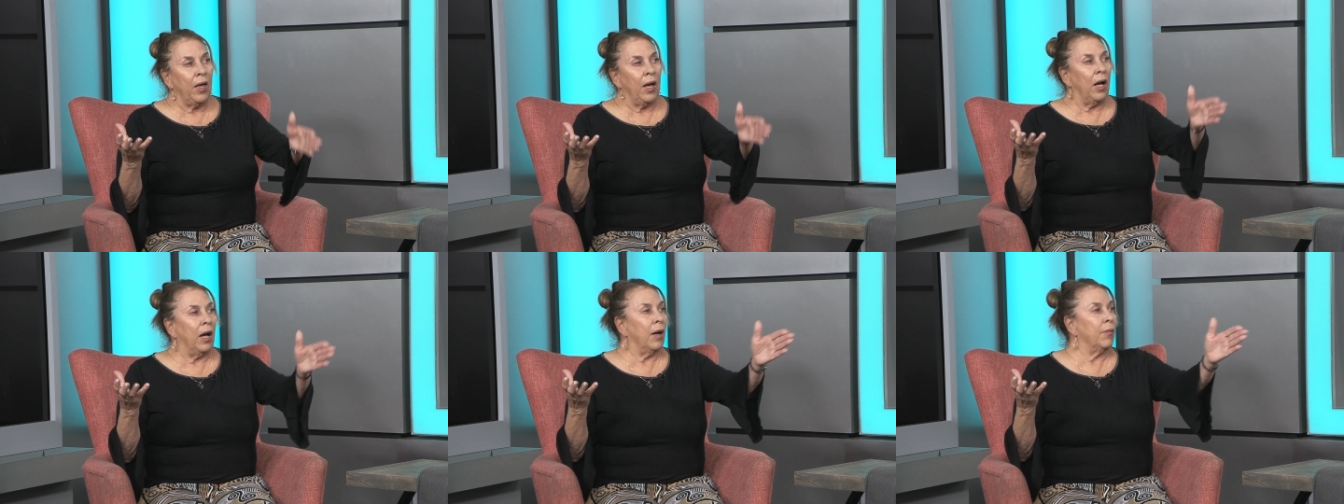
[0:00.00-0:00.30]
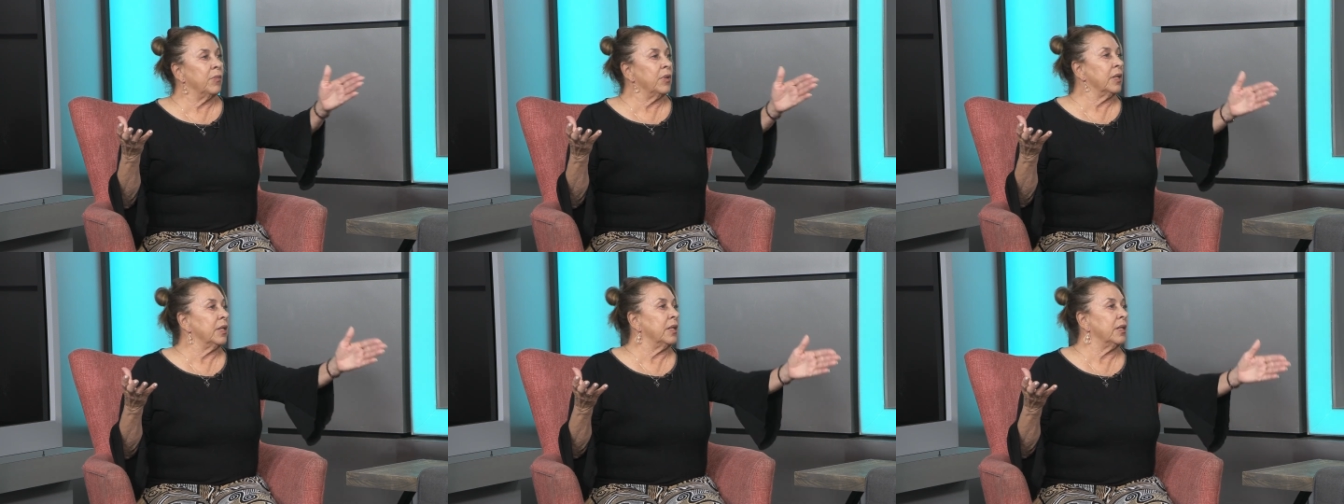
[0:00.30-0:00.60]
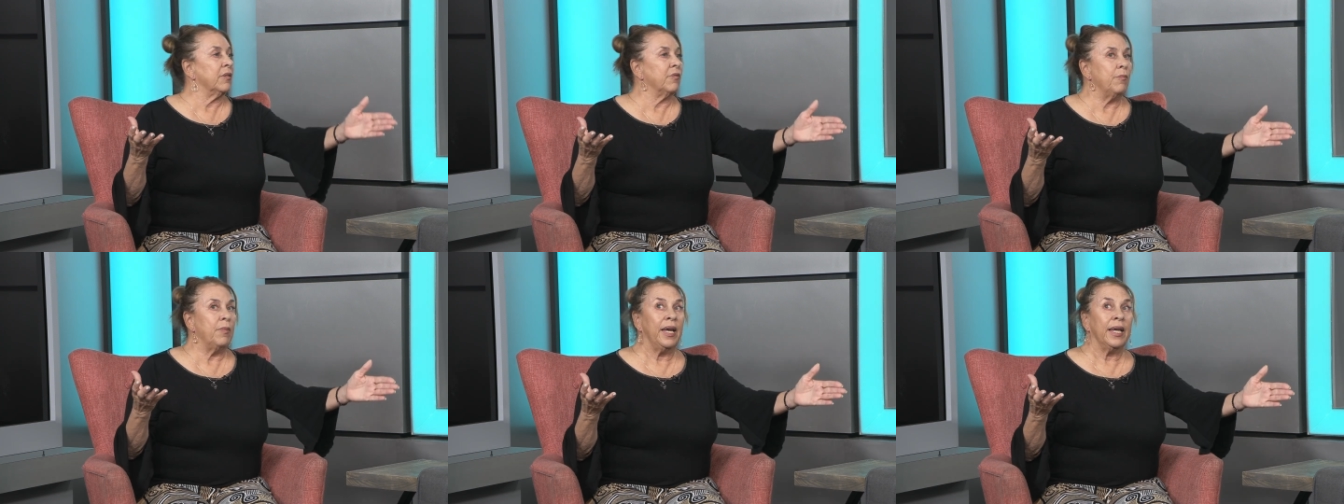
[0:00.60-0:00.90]
I'm going to
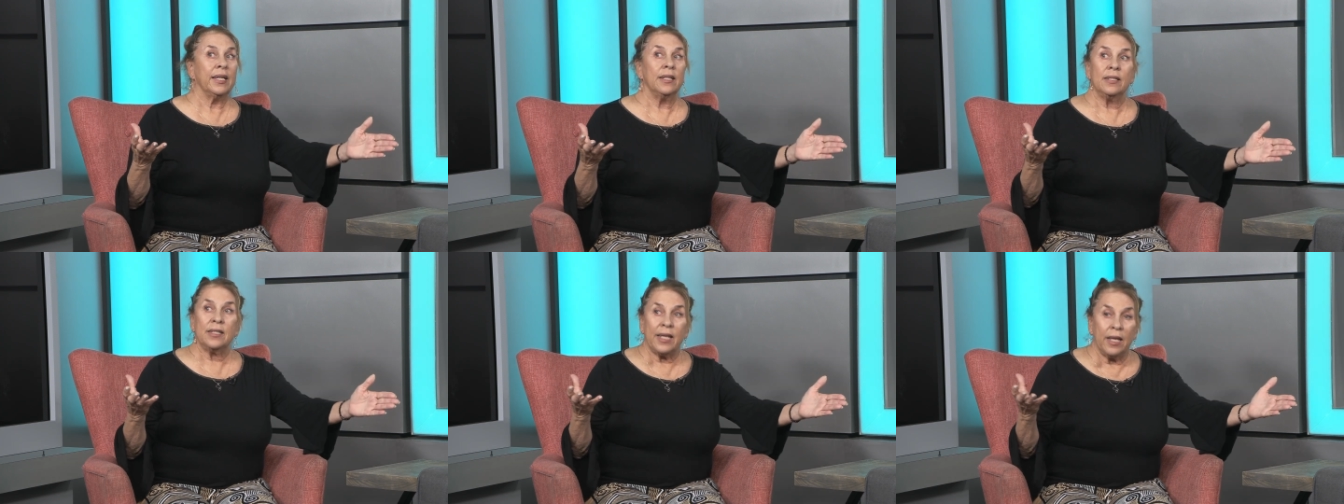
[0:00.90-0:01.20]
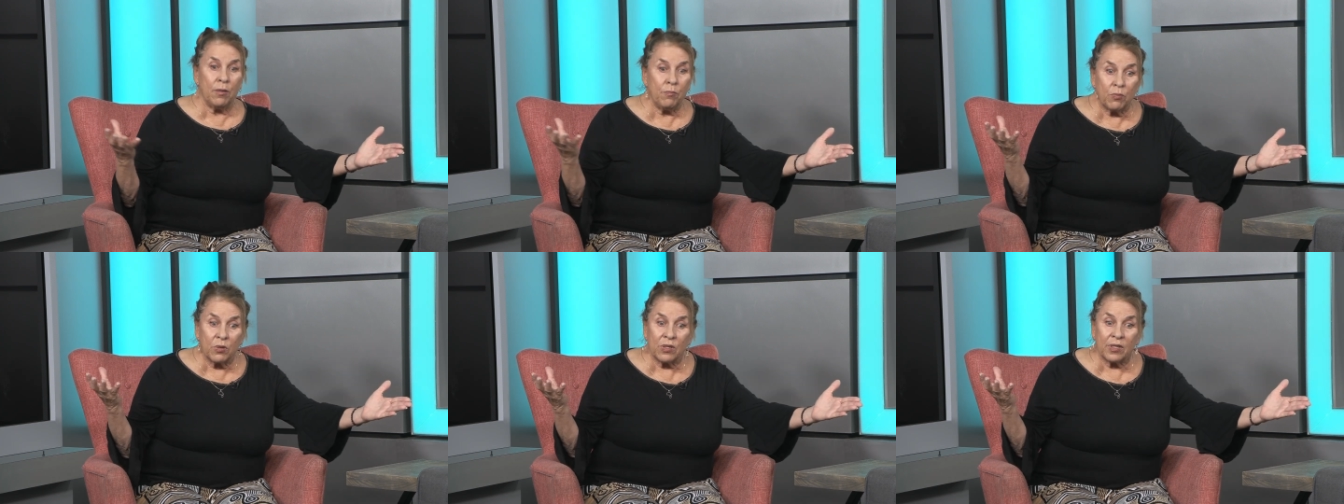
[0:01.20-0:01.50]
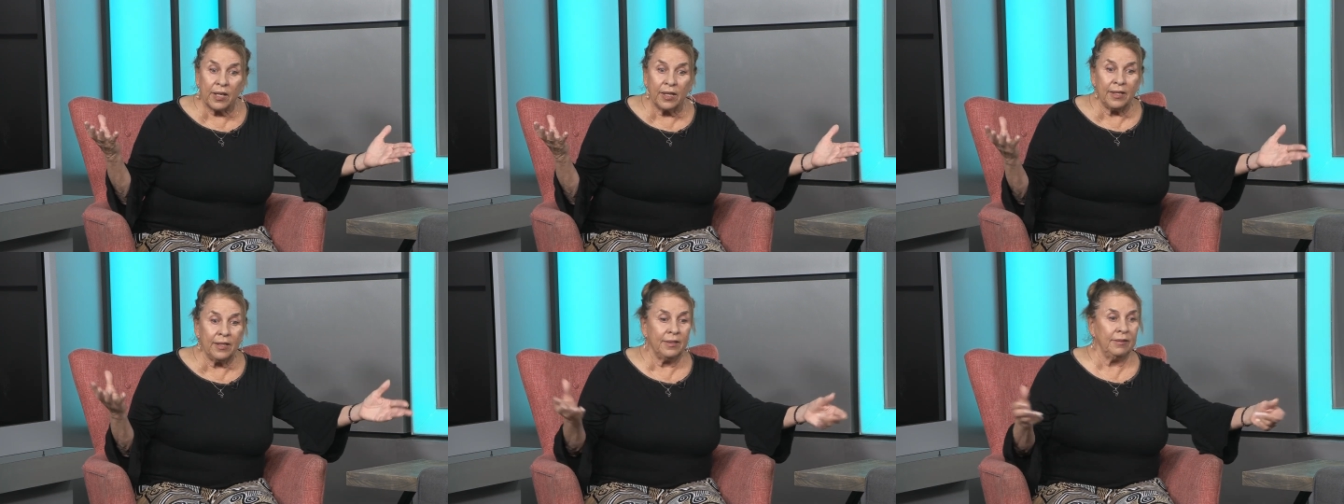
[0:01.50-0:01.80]
give Megan
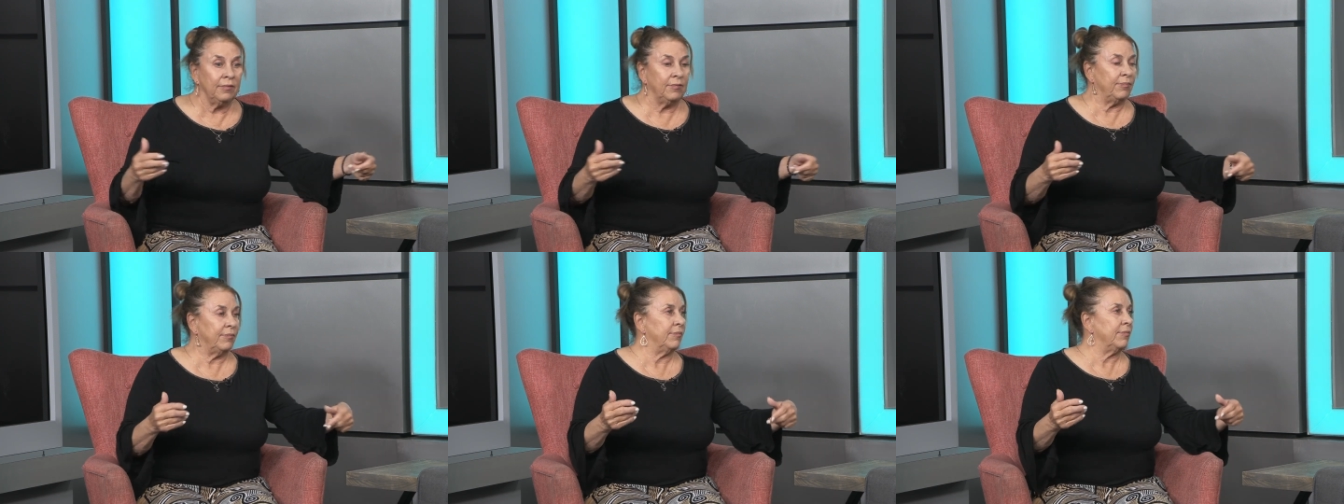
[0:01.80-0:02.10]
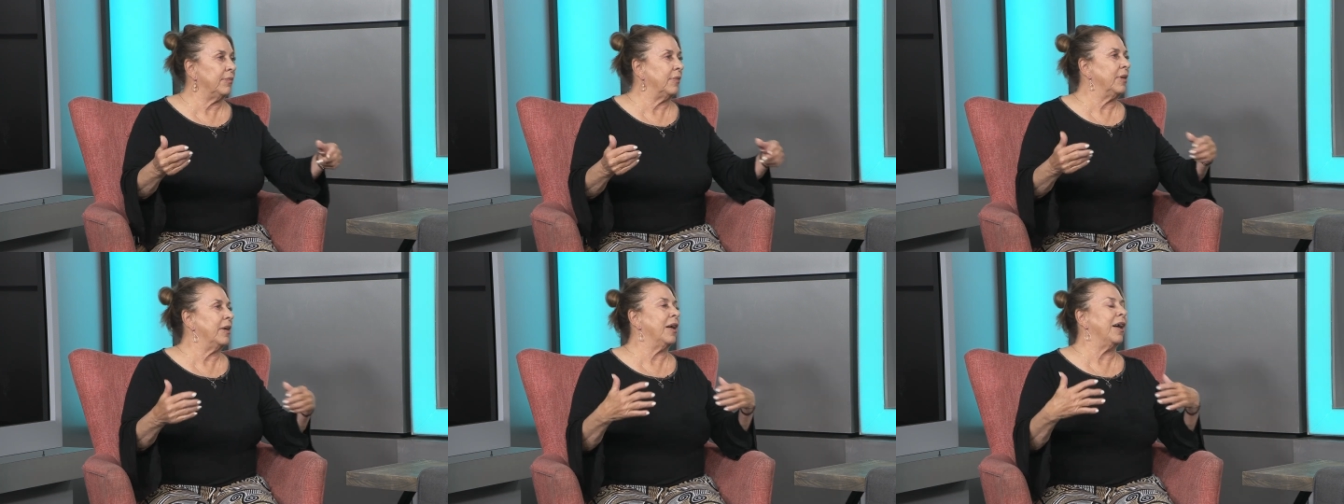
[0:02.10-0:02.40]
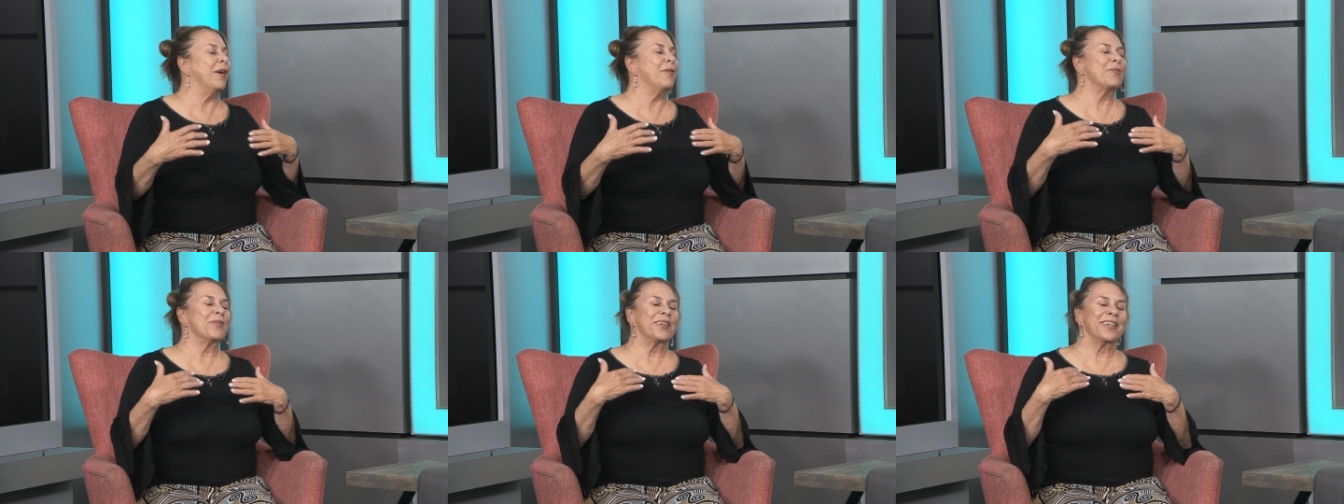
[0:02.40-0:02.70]
10%.
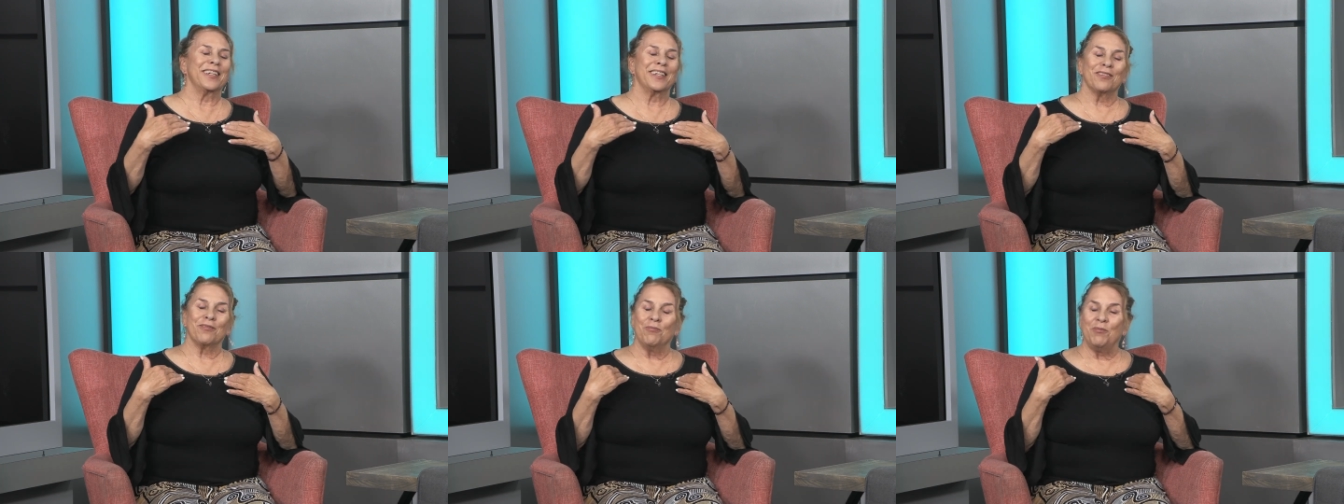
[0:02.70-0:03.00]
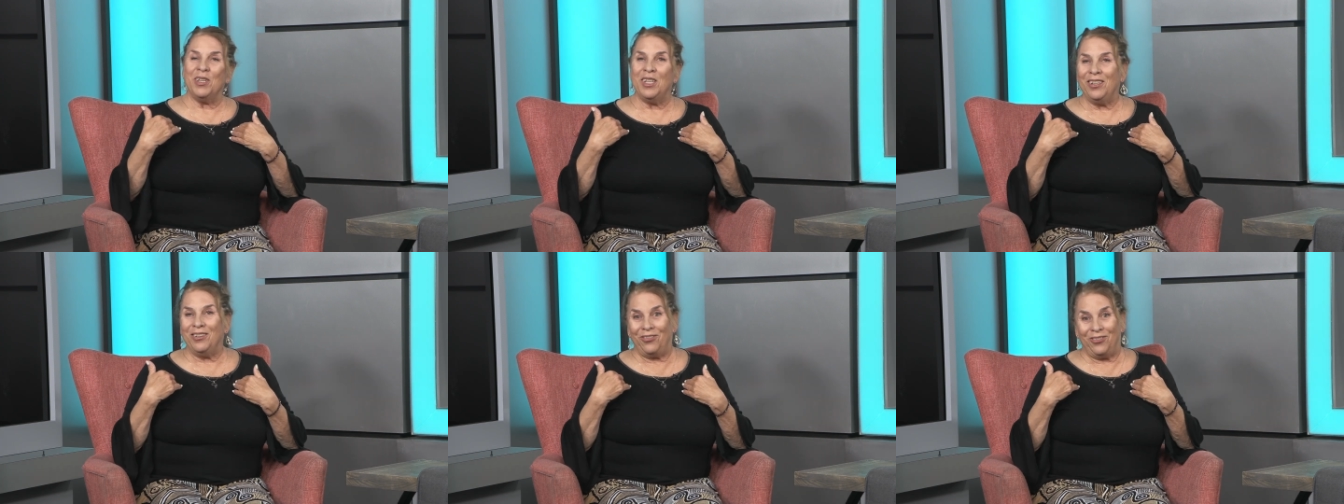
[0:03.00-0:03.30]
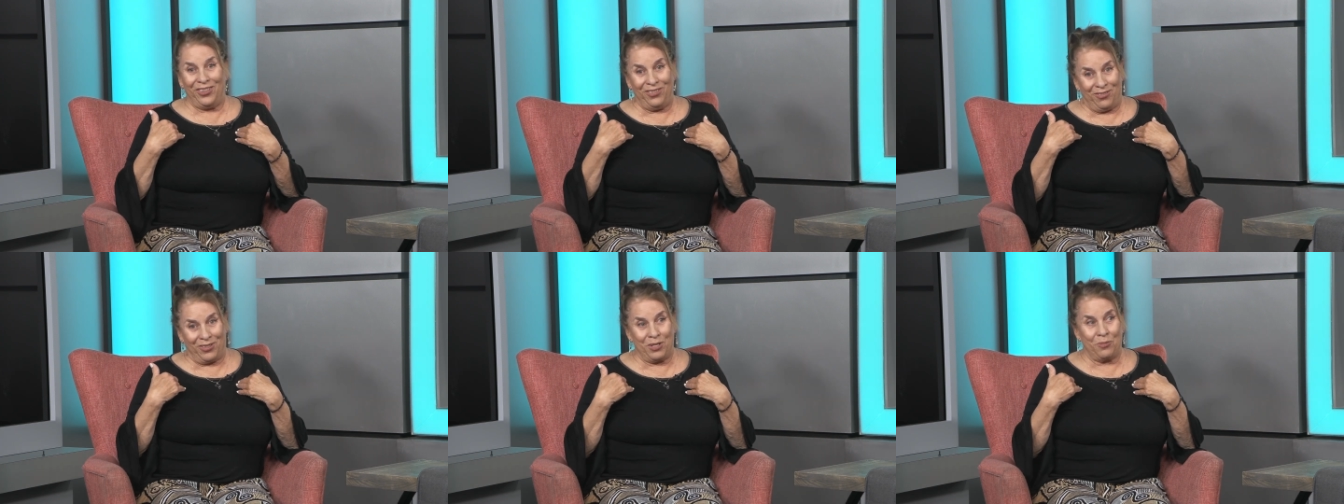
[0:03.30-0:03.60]
I'm going to give me
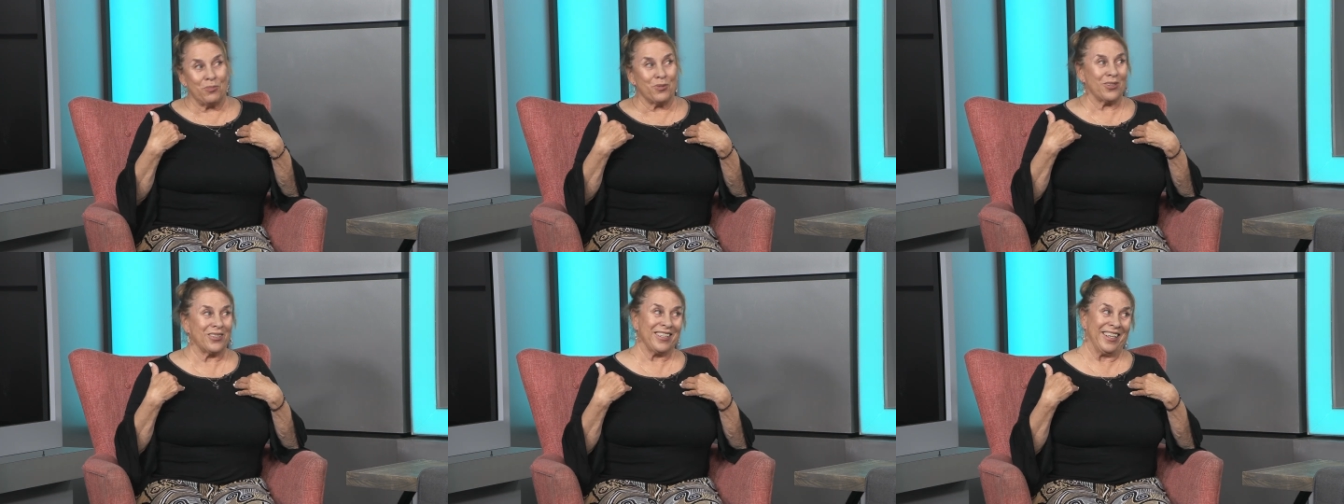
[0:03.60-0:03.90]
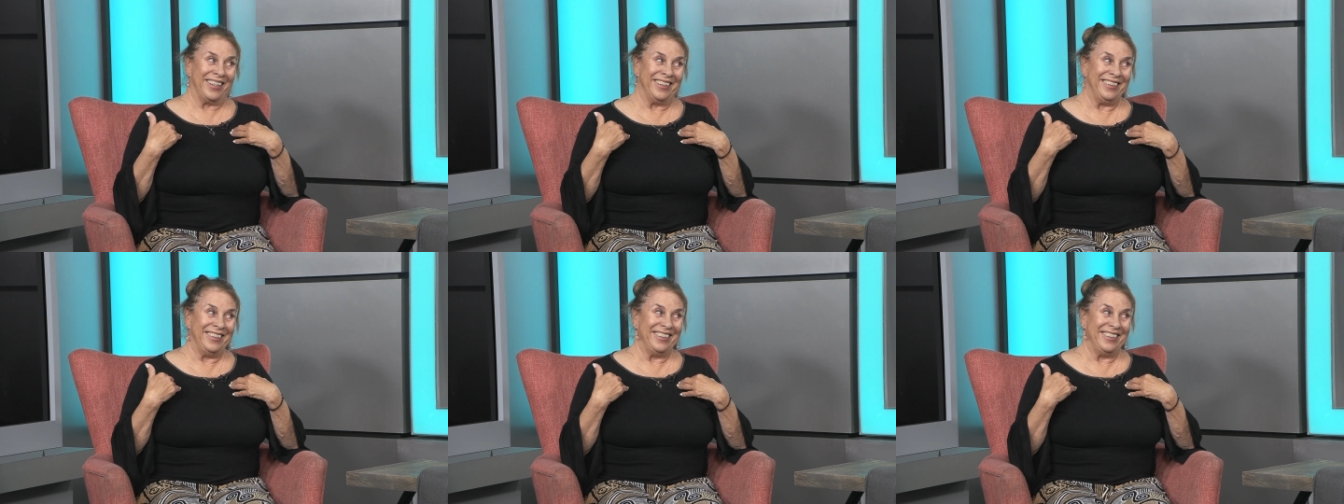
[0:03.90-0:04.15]
50%.